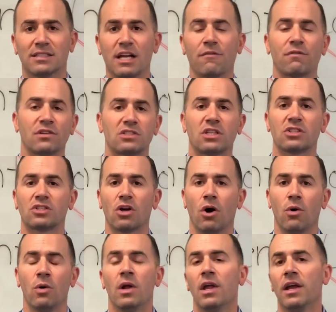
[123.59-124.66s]
San
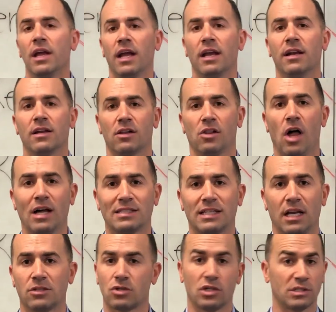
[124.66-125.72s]
Francisco and Los
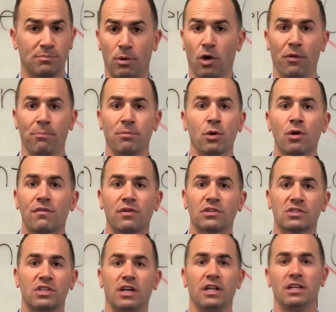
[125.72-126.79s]
Angeles, both beautiful
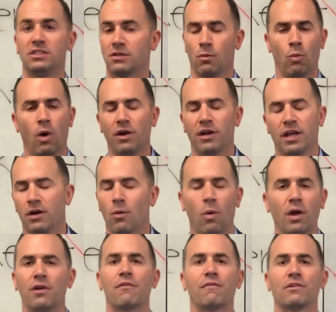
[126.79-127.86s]
cities, one in a
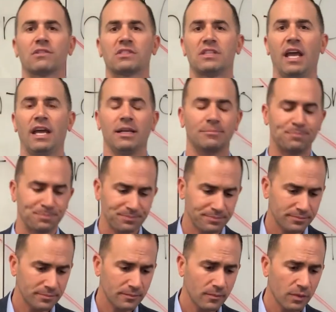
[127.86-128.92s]
wonderful state,
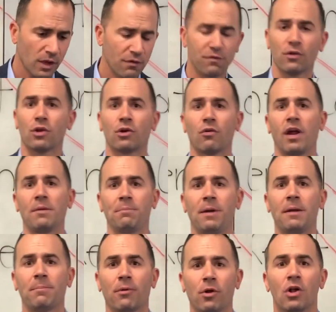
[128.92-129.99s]
full of great
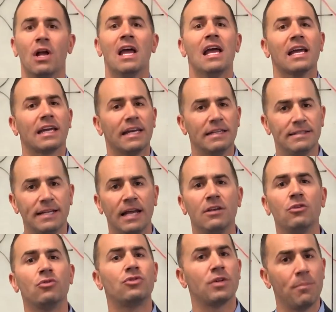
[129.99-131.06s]
people,
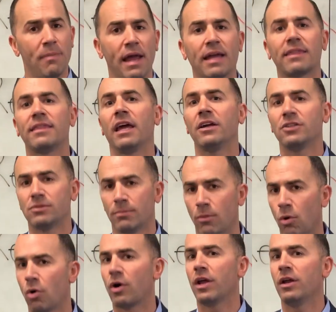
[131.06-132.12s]
continue to make things
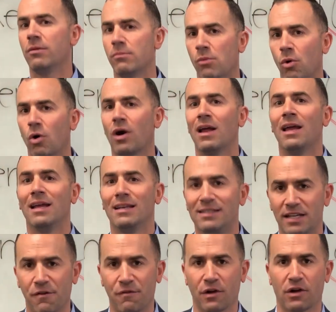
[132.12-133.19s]
more and more
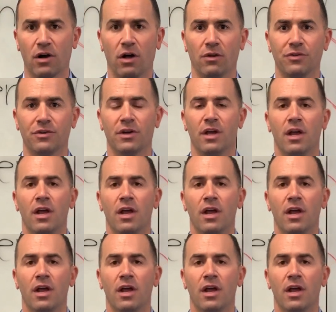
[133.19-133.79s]
difficult.